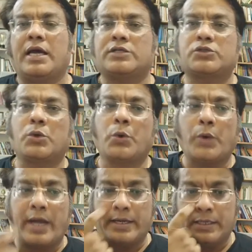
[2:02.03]
So,
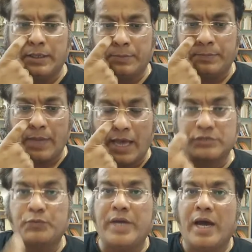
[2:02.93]
and
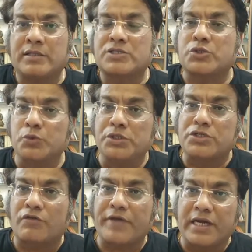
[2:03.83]
as we are the
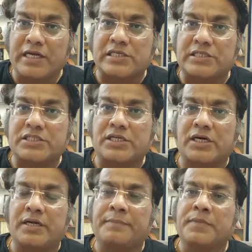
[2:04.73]
students of English
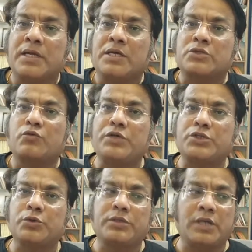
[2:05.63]
literature, so we
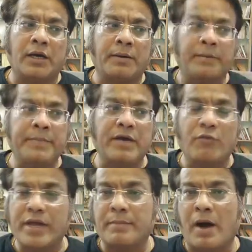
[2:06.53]
should be
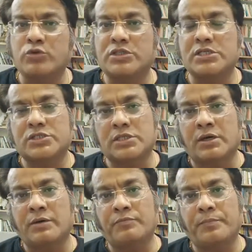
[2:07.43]
aware about this
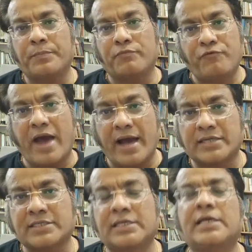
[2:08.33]

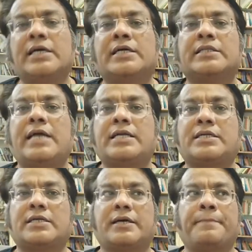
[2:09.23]
fact
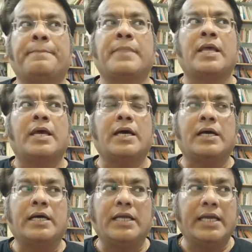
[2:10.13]
that
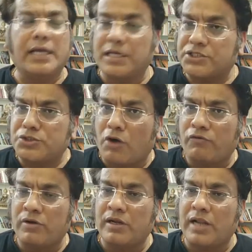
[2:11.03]
English
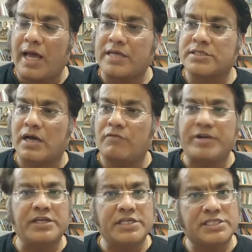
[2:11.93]
novel has
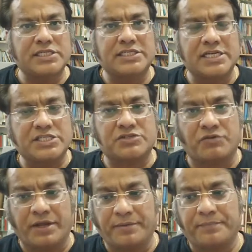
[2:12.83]
a very recent
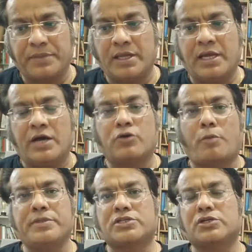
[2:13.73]
history.
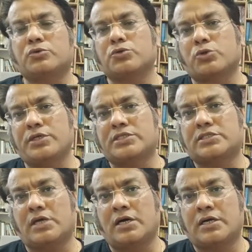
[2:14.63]
Robinson Crusoe
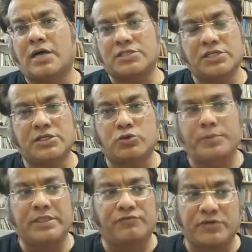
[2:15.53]
is considered
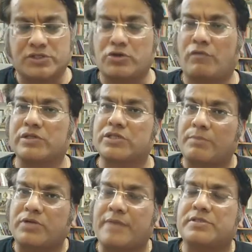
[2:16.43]
to be the first novel.
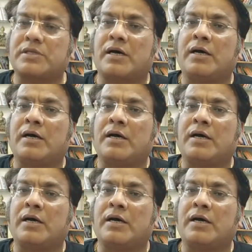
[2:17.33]
Sometimes,